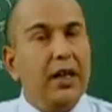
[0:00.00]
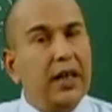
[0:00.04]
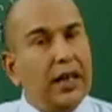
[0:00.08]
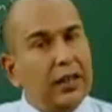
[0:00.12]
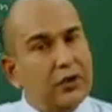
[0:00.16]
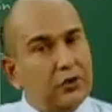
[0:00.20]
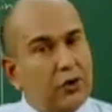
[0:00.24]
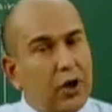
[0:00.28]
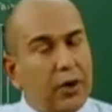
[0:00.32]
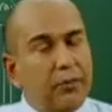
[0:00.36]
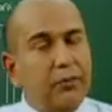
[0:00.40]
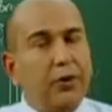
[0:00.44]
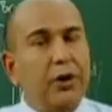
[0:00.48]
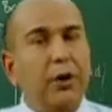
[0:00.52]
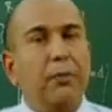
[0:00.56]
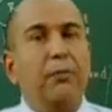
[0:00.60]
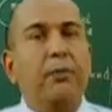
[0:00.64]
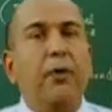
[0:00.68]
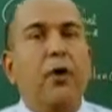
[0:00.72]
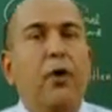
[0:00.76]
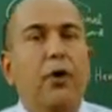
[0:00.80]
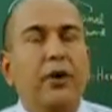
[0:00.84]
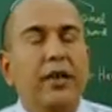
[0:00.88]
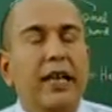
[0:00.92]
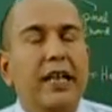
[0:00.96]
Let's go up to the
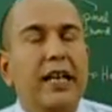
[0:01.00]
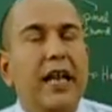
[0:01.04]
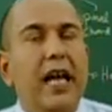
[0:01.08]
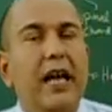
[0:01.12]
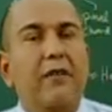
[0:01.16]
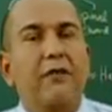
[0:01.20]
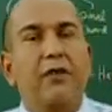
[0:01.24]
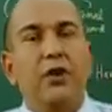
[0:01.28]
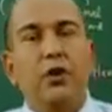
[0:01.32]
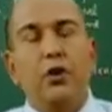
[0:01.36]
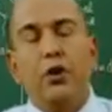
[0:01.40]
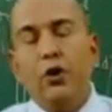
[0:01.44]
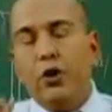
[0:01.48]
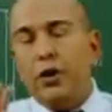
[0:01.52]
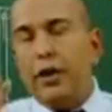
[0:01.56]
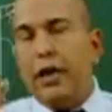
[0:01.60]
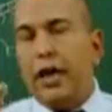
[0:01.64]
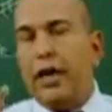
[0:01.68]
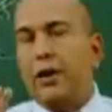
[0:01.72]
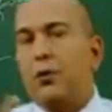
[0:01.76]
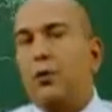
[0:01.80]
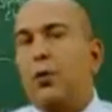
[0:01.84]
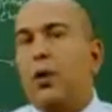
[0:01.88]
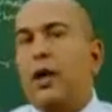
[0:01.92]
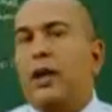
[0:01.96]
board and have a look
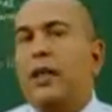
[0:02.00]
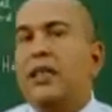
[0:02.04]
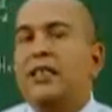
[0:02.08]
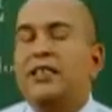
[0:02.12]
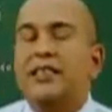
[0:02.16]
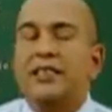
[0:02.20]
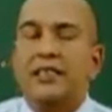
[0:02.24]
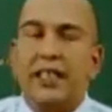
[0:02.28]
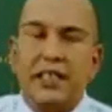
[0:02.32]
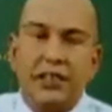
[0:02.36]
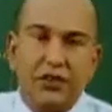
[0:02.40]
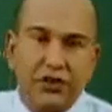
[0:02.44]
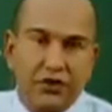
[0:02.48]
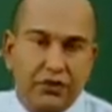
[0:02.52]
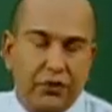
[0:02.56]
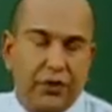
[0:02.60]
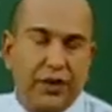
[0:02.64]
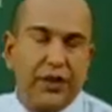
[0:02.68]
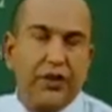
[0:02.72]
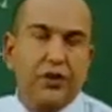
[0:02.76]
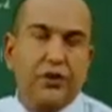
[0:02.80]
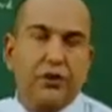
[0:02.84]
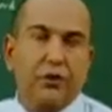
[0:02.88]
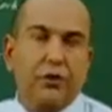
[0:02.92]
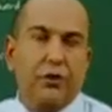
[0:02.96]
at what a
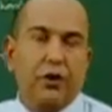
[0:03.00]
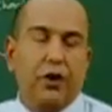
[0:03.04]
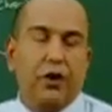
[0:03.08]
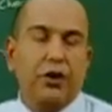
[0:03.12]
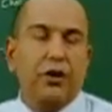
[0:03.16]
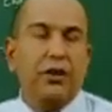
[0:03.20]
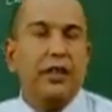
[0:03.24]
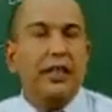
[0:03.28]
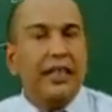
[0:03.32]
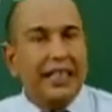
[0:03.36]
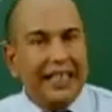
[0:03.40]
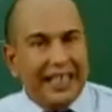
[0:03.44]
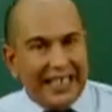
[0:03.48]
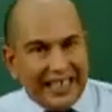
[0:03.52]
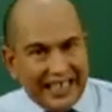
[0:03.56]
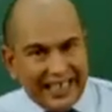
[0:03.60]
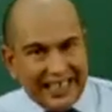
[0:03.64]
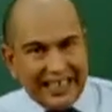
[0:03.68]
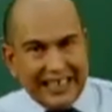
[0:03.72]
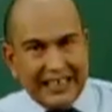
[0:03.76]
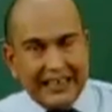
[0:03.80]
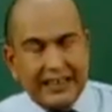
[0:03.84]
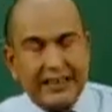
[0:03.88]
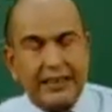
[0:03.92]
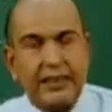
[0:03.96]
sensory neuron
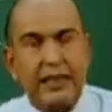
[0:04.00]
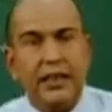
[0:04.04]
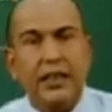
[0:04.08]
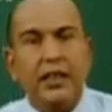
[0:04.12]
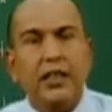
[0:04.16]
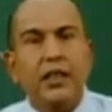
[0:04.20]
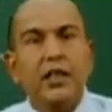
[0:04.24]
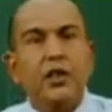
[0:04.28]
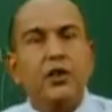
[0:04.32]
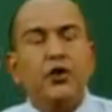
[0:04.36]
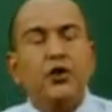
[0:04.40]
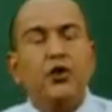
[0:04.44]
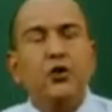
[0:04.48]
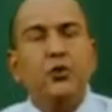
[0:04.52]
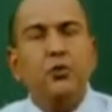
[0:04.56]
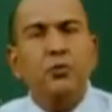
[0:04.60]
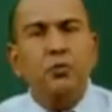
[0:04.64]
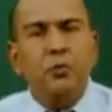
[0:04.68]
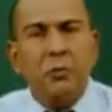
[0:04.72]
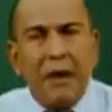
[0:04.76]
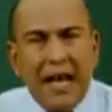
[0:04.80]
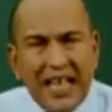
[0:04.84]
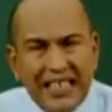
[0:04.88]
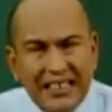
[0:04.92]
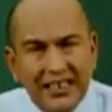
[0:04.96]
is. You
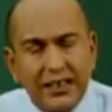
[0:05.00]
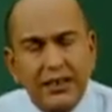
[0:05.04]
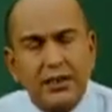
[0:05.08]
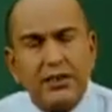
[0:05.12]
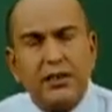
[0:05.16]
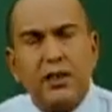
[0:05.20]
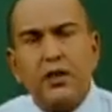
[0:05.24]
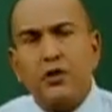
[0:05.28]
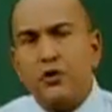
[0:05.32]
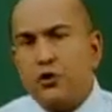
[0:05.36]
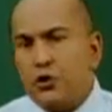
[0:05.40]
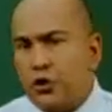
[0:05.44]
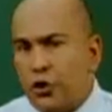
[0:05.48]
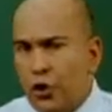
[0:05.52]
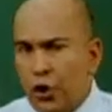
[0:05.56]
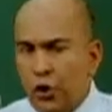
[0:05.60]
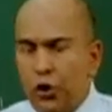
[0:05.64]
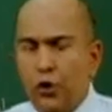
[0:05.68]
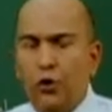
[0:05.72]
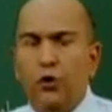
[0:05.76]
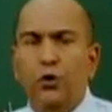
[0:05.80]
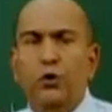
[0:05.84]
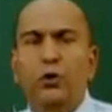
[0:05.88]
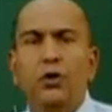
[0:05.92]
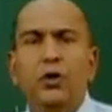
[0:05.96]
must
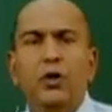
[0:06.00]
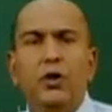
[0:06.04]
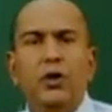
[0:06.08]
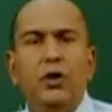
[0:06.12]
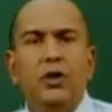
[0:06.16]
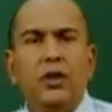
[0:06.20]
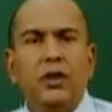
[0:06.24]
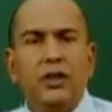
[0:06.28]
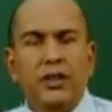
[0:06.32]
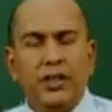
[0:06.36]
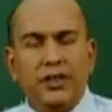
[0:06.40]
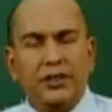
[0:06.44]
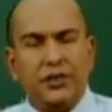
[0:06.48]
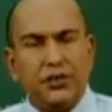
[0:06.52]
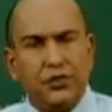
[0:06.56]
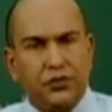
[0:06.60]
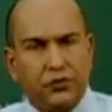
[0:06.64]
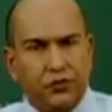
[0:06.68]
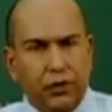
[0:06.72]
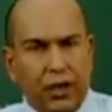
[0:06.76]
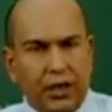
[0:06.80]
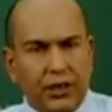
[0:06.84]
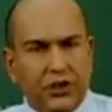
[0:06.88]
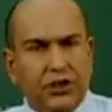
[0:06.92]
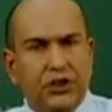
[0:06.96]
know the
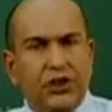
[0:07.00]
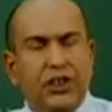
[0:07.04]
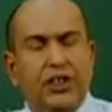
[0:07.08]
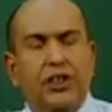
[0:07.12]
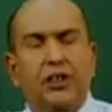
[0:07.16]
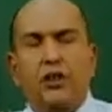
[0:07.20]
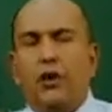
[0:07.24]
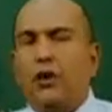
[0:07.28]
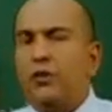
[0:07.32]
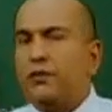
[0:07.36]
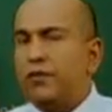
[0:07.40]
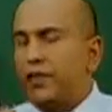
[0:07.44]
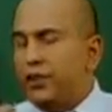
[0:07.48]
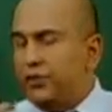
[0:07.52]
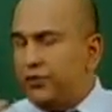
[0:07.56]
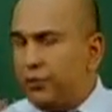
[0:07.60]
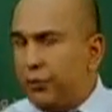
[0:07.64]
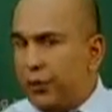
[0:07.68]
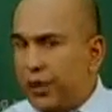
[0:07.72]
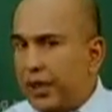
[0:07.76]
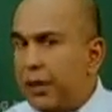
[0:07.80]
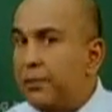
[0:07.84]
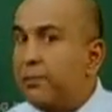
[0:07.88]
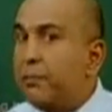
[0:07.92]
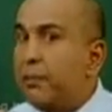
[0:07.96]
structure of the
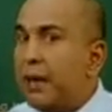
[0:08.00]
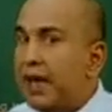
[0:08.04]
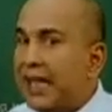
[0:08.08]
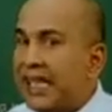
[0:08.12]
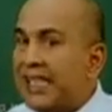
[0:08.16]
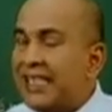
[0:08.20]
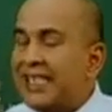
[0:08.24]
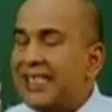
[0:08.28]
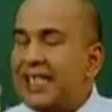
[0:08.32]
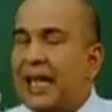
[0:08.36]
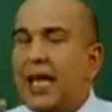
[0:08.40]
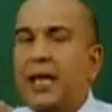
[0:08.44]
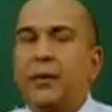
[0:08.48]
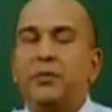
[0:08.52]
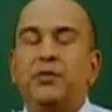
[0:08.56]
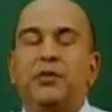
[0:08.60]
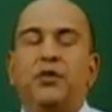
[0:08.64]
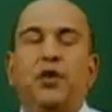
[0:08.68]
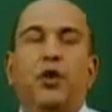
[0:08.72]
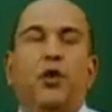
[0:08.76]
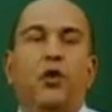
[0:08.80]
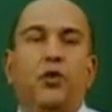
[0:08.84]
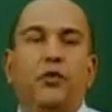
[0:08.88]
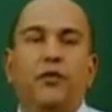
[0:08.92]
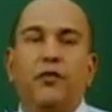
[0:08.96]
three main types
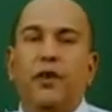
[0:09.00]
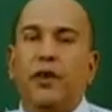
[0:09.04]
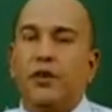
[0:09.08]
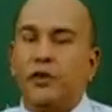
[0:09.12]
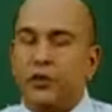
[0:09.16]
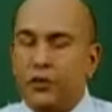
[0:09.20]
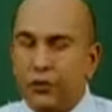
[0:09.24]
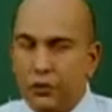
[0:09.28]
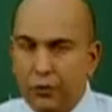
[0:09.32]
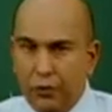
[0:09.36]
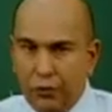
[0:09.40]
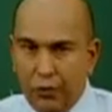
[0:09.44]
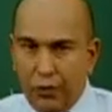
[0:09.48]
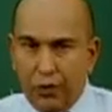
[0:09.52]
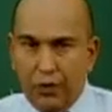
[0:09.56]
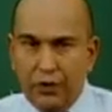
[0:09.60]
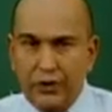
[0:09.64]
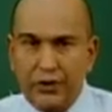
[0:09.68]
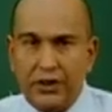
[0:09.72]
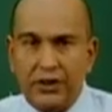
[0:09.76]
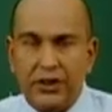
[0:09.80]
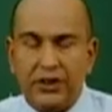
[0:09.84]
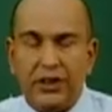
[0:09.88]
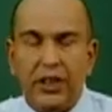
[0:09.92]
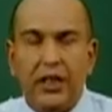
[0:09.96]
of
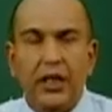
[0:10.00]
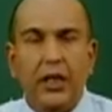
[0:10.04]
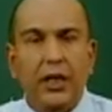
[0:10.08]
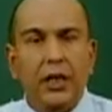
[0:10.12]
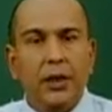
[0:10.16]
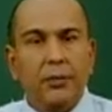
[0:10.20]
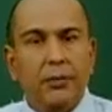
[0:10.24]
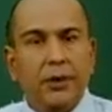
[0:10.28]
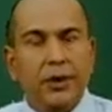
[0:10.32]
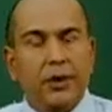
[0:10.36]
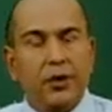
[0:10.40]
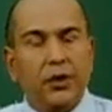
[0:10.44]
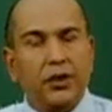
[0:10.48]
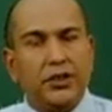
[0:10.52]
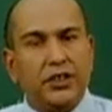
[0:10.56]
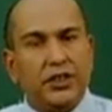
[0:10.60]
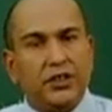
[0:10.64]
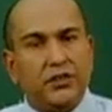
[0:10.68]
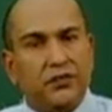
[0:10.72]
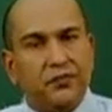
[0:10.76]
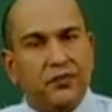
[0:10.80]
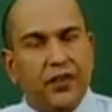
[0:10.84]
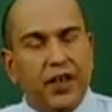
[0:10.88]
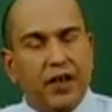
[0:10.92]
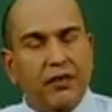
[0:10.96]
neurons because
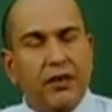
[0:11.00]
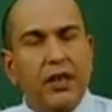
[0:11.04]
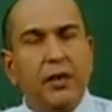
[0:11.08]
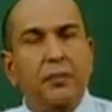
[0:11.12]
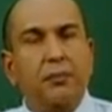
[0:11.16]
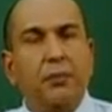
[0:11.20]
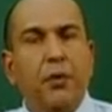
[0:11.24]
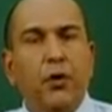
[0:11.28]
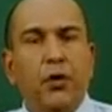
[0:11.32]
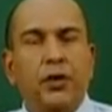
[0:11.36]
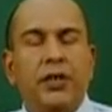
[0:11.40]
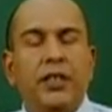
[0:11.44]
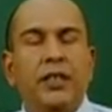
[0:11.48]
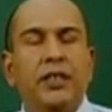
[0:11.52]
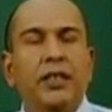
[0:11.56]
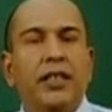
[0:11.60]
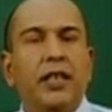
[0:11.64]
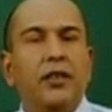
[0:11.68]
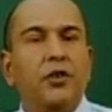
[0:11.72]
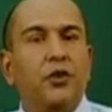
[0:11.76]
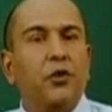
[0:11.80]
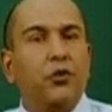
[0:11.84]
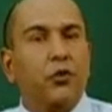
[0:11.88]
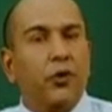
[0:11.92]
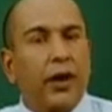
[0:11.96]
it's very important
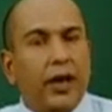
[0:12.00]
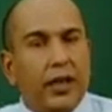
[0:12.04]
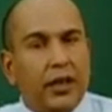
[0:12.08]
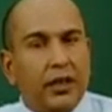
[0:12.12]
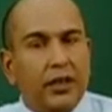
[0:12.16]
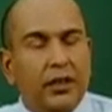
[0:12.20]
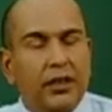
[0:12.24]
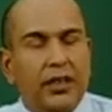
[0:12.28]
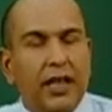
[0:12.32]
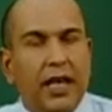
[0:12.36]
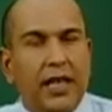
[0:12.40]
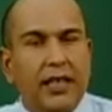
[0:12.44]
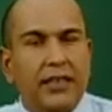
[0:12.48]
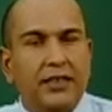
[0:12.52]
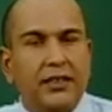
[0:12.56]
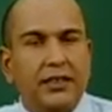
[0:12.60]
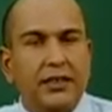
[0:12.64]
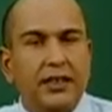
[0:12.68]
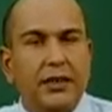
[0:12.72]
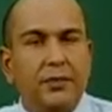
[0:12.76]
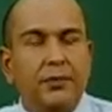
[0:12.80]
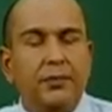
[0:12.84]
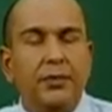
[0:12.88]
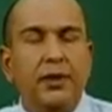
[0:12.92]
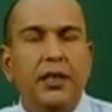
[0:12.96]
that you recognize
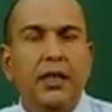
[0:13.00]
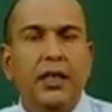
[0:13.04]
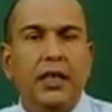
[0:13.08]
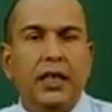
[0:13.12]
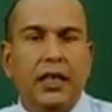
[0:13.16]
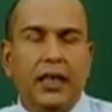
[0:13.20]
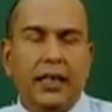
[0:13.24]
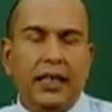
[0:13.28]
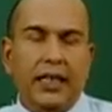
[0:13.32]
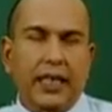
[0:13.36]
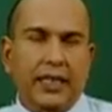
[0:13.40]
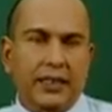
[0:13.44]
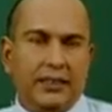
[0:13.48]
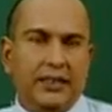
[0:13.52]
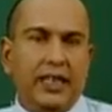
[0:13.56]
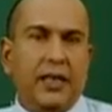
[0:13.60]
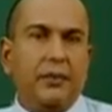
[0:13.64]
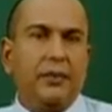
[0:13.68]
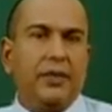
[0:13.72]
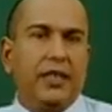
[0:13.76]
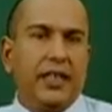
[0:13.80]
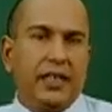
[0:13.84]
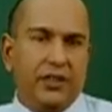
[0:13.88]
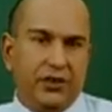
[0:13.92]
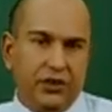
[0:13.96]
them in
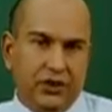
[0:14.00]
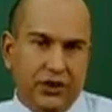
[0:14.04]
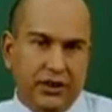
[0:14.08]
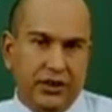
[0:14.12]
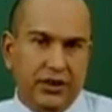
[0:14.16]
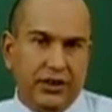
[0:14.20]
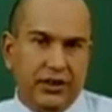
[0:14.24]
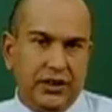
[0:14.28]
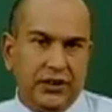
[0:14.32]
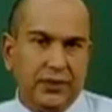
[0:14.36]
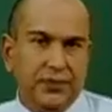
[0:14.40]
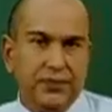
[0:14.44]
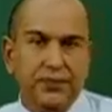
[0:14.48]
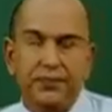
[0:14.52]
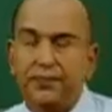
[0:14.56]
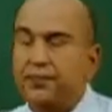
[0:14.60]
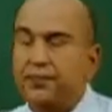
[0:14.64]
examinations.